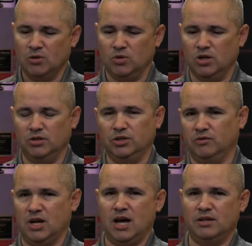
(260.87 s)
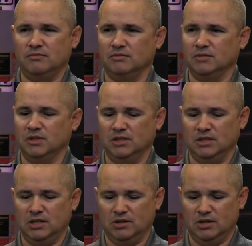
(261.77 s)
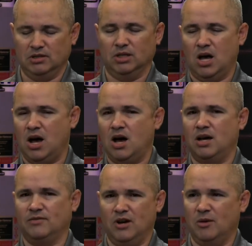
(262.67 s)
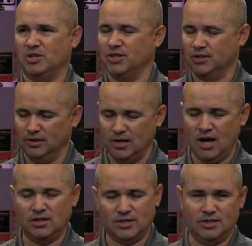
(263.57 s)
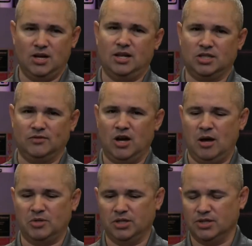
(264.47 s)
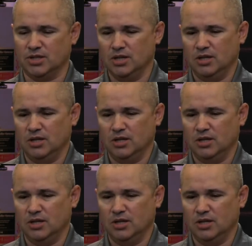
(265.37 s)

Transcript: Well, you've got a lot of options, lots and lots of options.